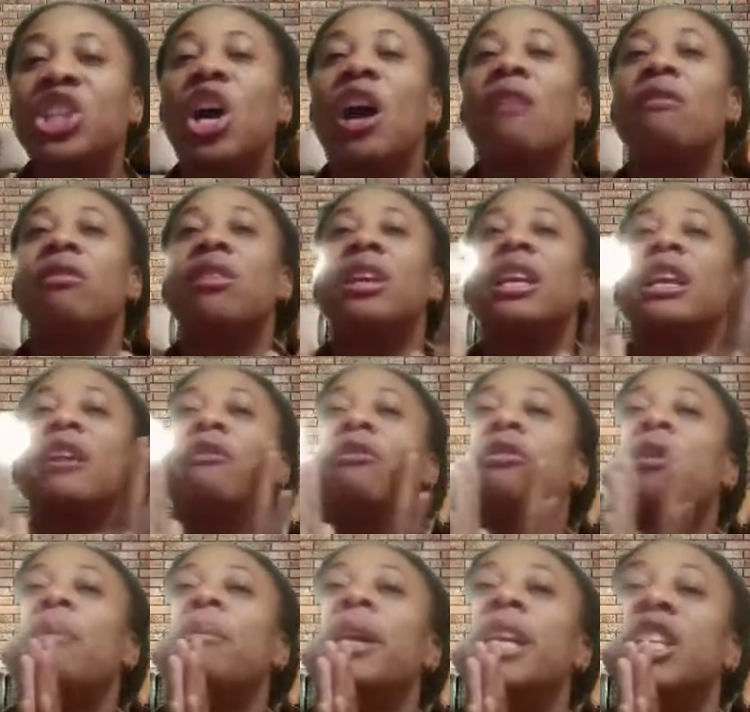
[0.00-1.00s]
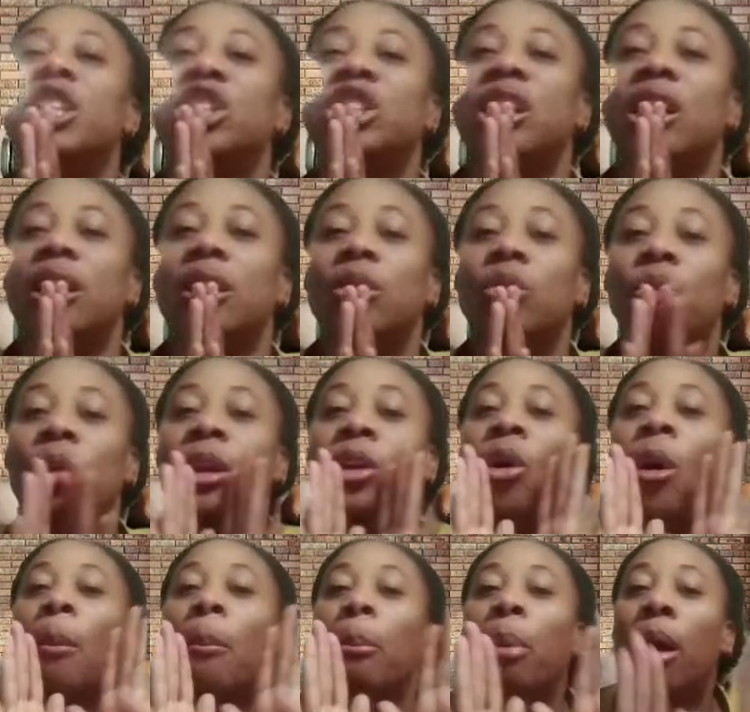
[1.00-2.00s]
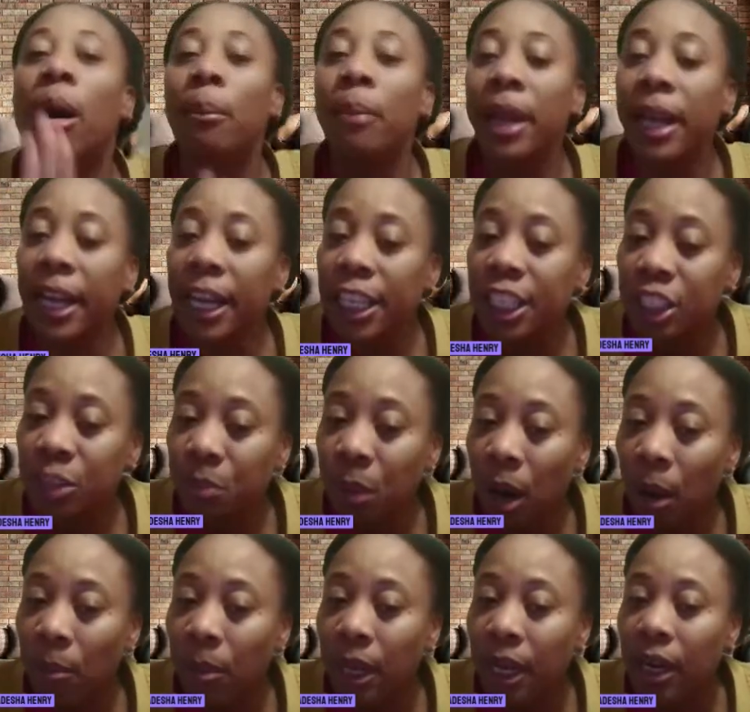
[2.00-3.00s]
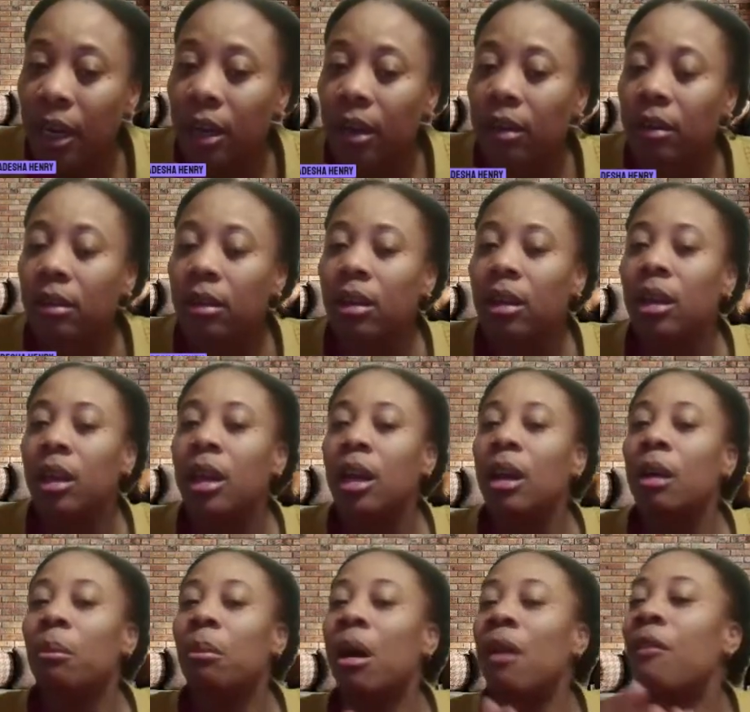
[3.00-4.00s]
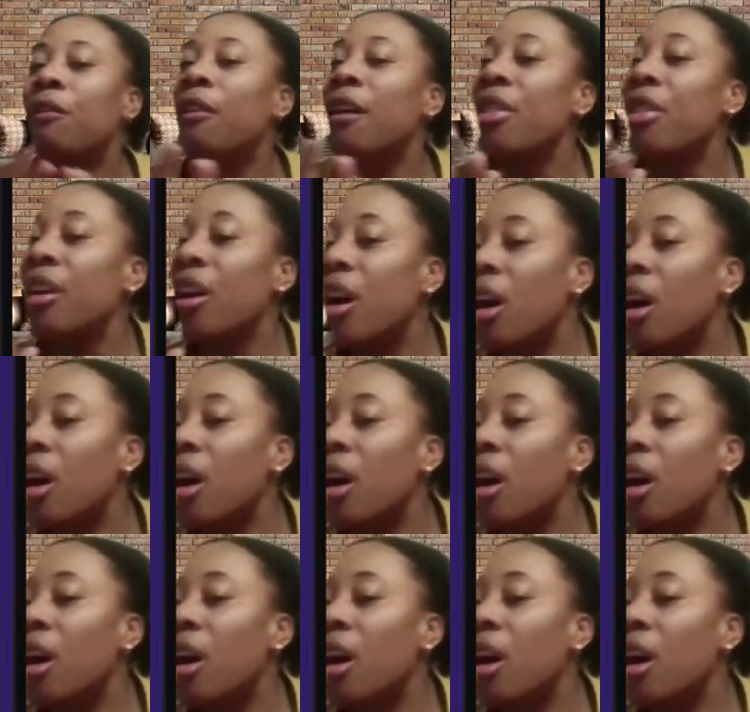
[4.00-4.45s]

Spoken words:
of the information. We know public is public, but for the